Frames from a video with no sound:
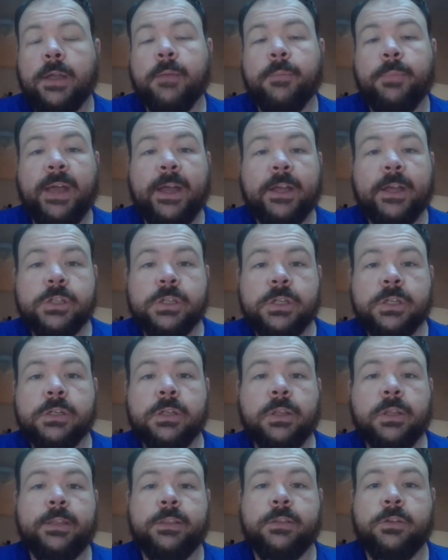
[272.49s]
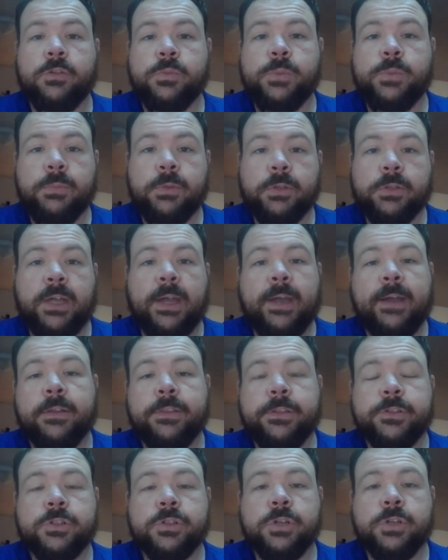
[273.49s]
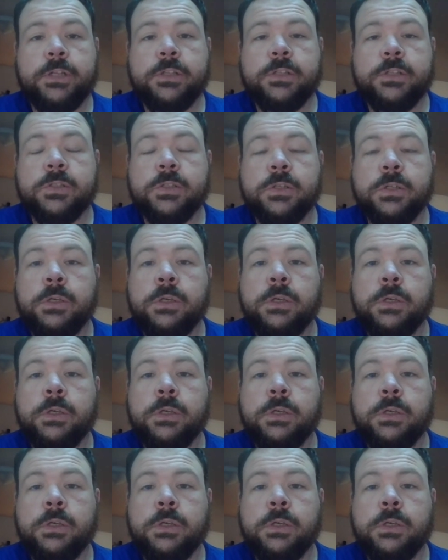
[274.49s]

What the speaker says: compassionate to let those people die on the streets.